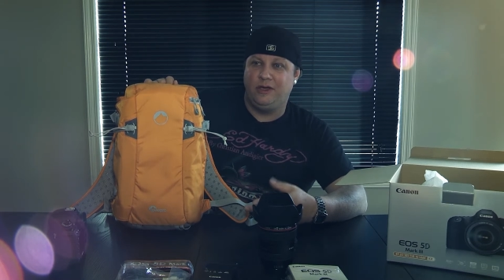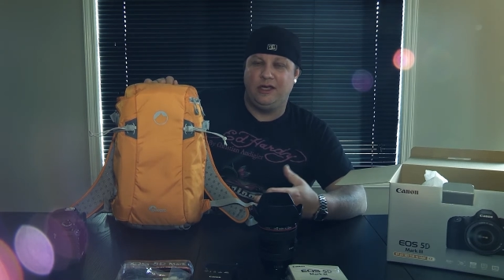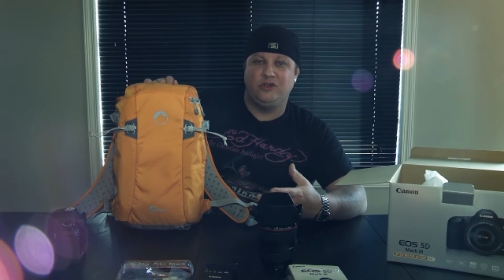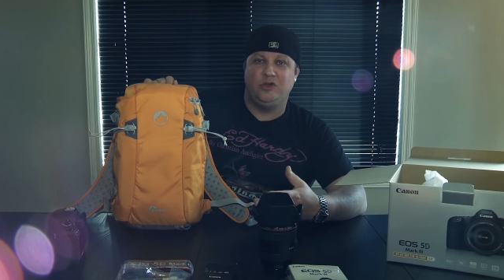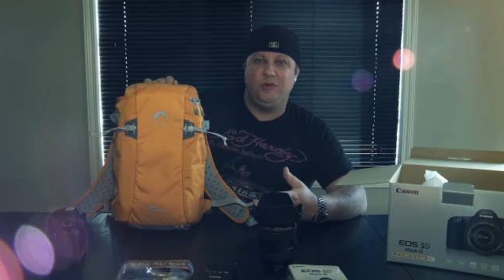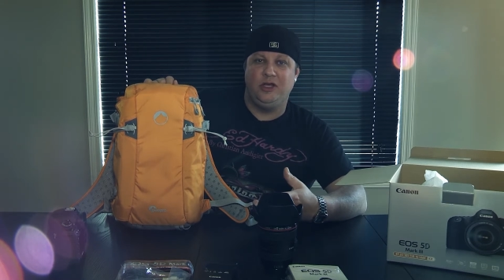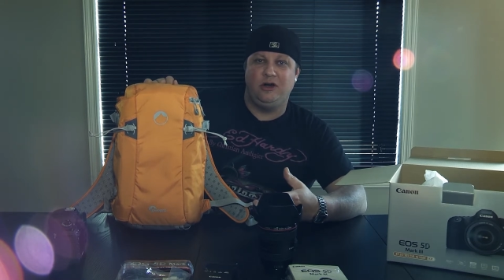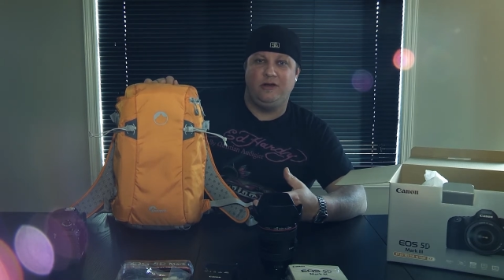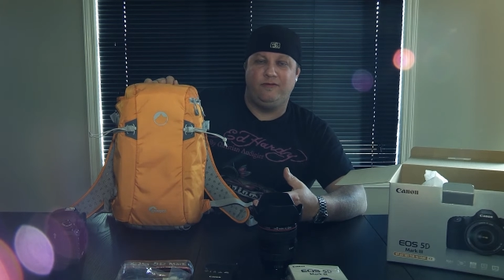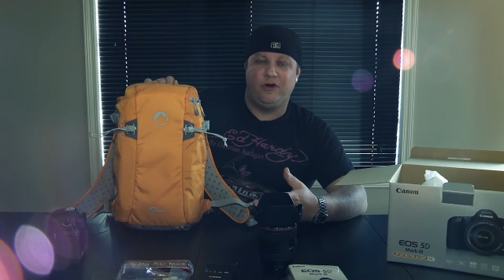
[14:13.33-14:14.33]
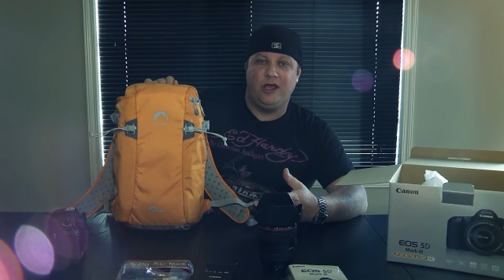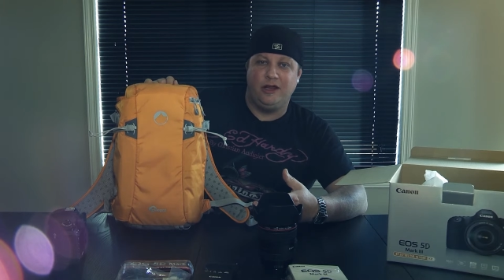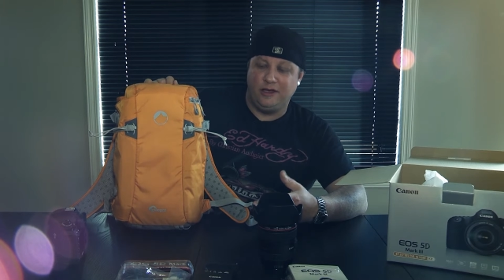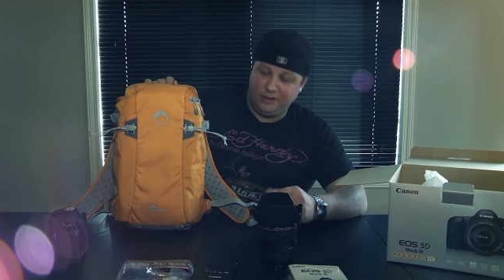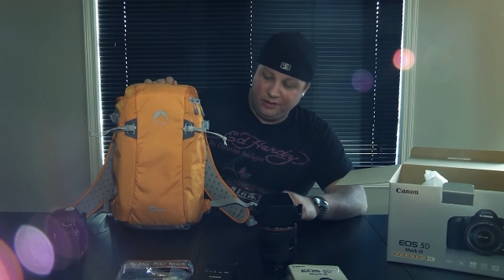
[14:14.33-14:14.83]
Yeah, it should be here on
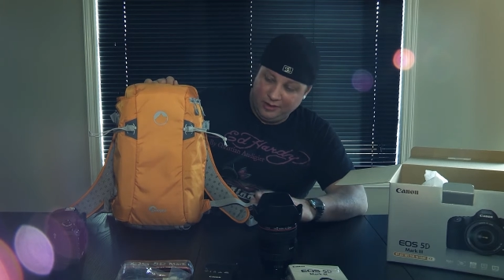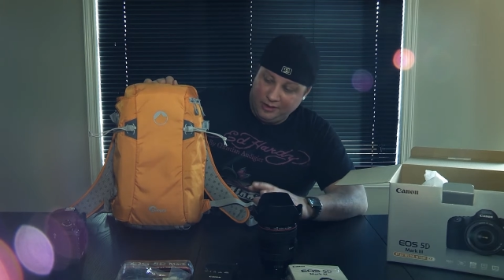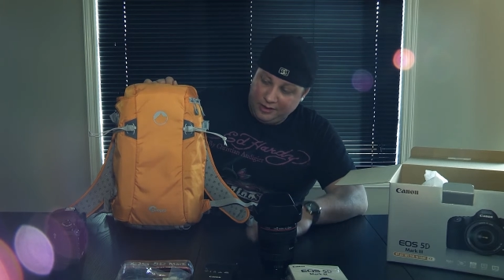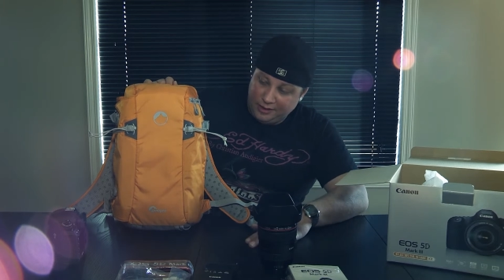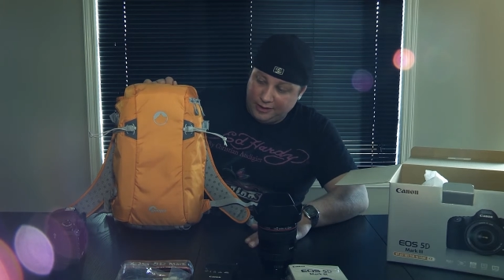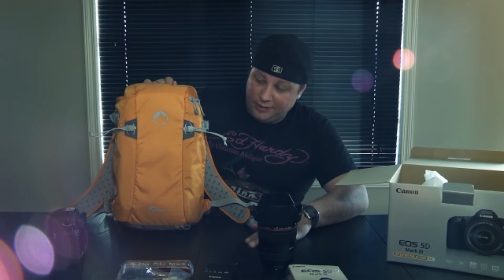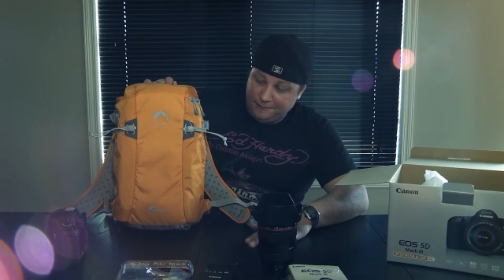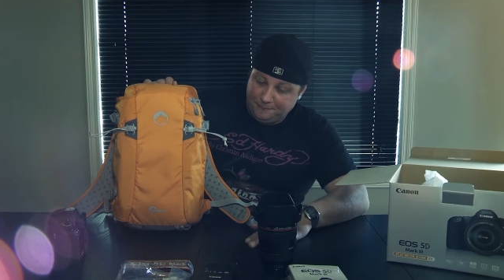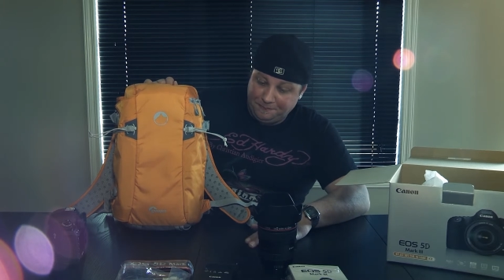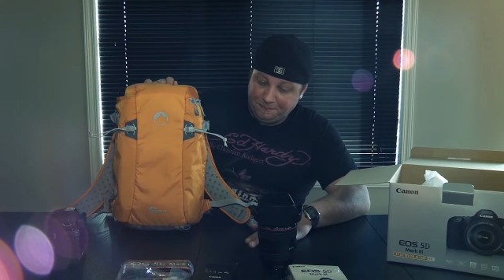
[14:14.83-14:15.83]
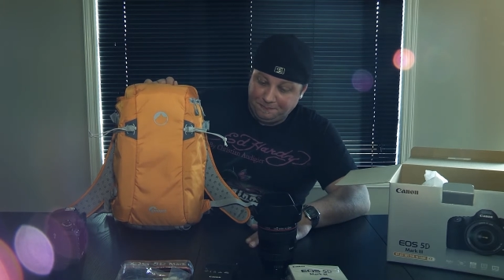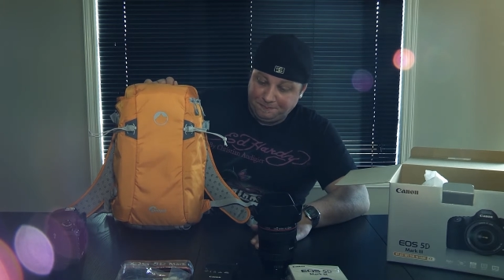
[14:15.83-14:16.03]
Friday. I'll